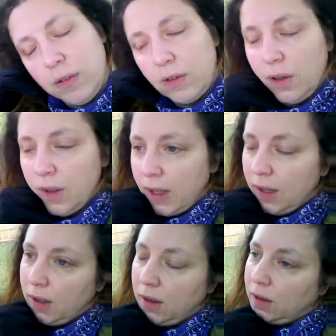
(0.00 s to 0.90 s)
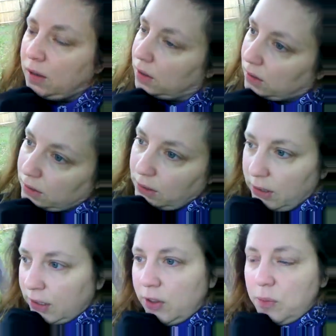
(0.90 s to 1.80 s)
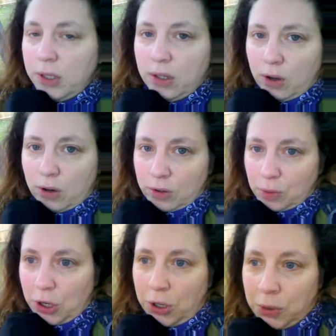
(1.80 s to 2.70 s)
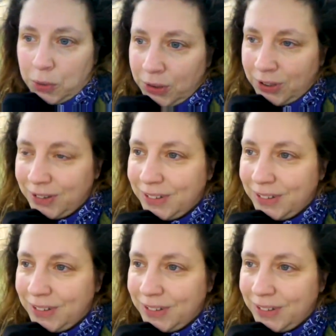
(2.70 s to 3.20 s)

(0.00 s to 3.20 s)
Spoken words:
and it's been a hard road.